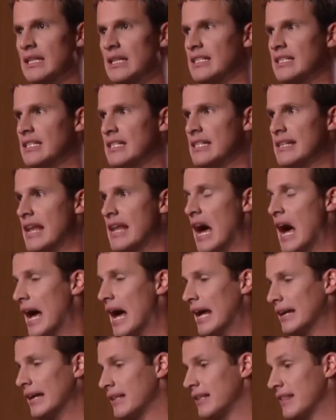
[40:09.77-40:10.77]
It's
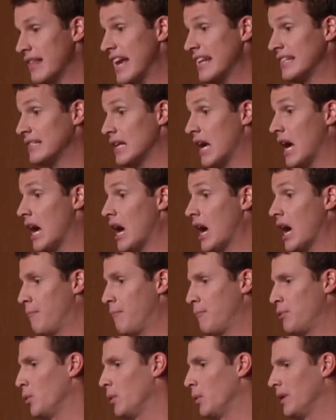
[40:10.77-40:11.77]
not. That's
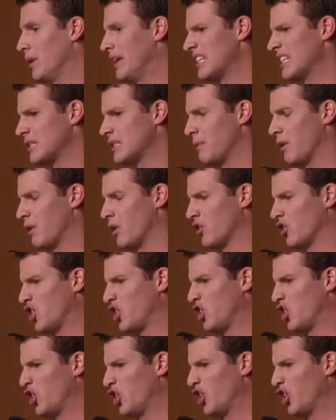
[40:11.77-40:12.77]
Ahapui, and it smells
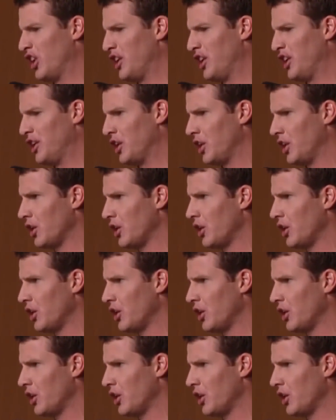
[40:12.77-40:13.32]
good.